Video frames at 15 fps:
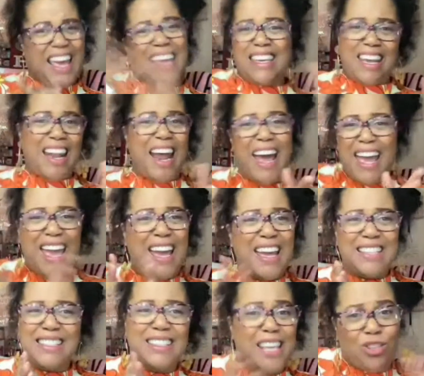Can
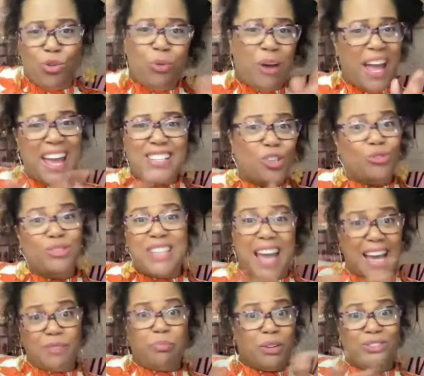you ask your
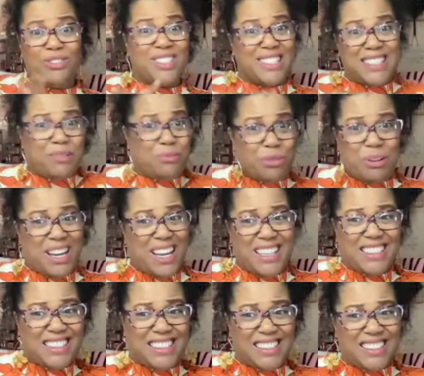tax person some
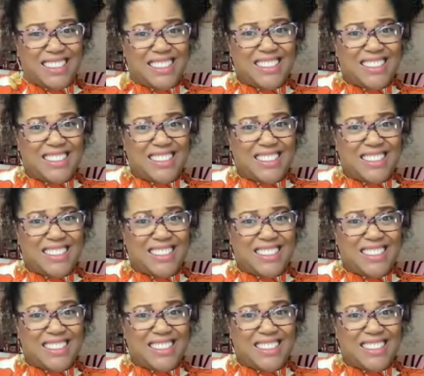questions?